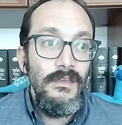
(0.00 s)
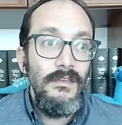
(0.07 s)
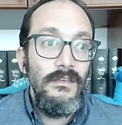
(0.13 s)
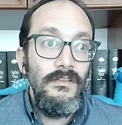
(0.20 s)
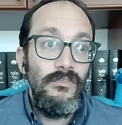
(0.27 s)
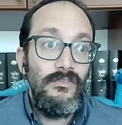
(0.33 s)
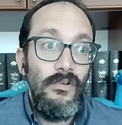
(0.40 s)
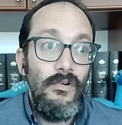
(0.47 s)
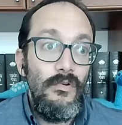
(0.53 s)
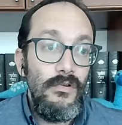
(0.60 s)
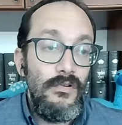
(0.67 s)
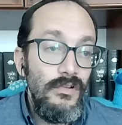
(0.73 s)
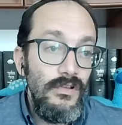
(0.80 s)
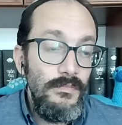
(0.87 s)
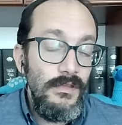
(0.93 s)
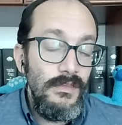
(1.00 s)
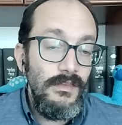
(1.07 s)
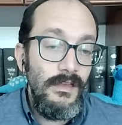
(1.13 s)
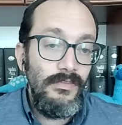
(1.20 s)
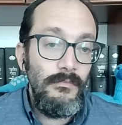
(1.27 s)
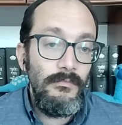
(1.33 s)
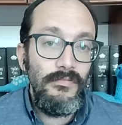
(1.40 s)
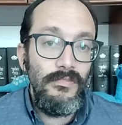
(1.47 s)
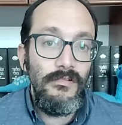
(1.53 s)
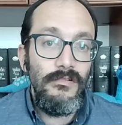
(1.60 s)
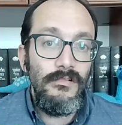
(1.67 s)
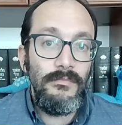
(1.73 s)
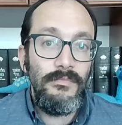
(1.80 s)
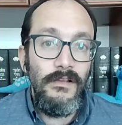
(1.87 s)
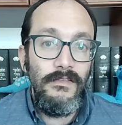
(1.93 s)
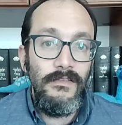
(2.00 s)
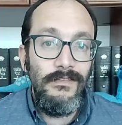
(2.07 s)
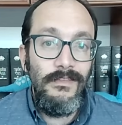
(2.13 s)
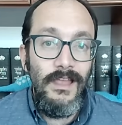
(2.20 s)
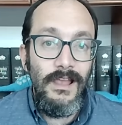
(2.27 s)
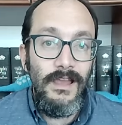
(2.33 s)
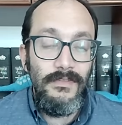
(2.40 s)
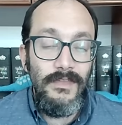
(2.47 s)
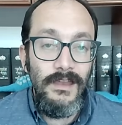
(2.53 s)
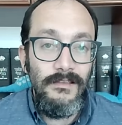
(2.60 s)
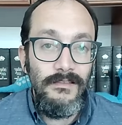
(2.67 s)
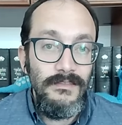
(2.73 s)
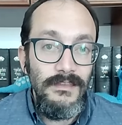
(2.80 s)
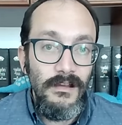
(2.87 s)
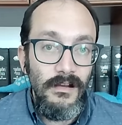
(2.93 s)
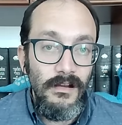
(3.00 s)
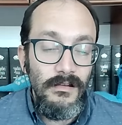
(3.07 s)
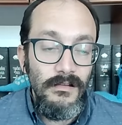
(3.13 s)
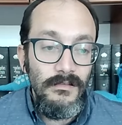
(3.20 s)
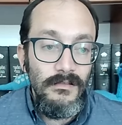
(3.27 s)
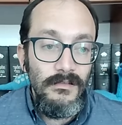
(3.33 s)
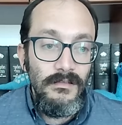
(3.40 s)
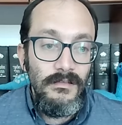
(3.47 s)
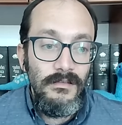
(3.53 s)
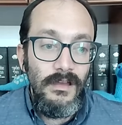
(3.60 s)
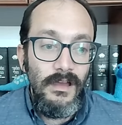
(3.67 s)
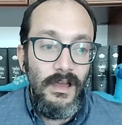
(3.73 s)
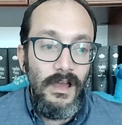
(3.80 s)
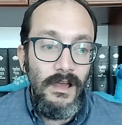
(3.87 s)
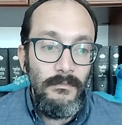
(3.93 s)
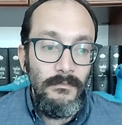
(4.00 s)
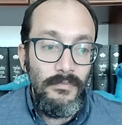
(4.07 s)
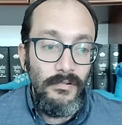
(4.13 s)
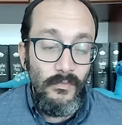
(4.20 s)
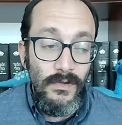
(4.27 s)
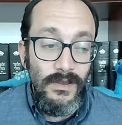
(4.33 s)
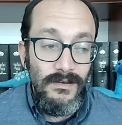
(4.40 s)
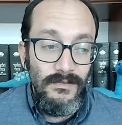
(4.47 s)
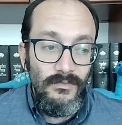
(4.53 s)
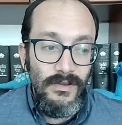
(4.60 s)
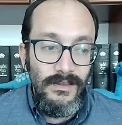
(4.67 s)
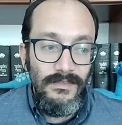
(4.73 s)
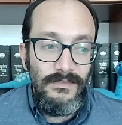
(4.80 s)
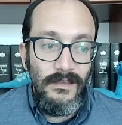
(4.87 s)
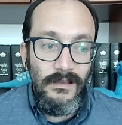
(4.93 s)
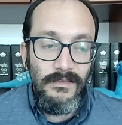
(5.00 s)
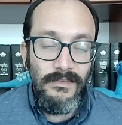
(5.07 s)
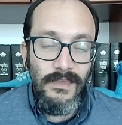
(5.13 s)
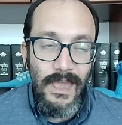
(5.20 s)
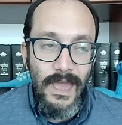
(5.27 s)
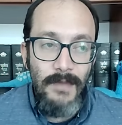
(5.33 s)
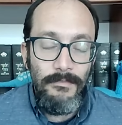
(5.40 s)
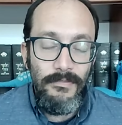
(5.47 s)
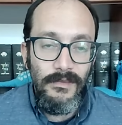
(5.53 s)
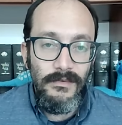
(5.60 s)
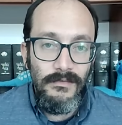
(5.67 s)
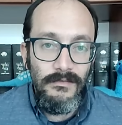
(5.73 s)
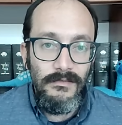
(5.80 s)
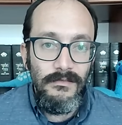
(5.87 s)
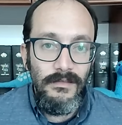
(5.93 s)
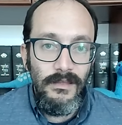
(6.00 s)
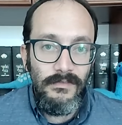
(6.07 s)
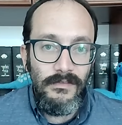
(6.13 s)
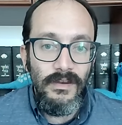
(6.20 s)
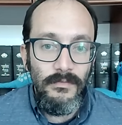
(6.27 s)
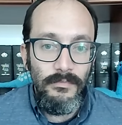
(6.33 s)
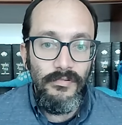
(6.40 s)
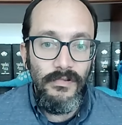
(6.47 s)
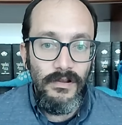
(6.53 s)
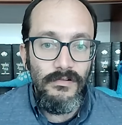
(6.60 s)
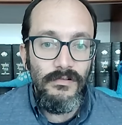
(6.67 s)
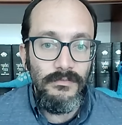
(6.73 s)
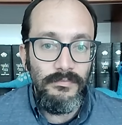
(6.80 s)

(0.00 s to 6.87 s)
So it could be that the, the gold price is saying that that is near. Um, but when, when it does happen, it's going to bring gold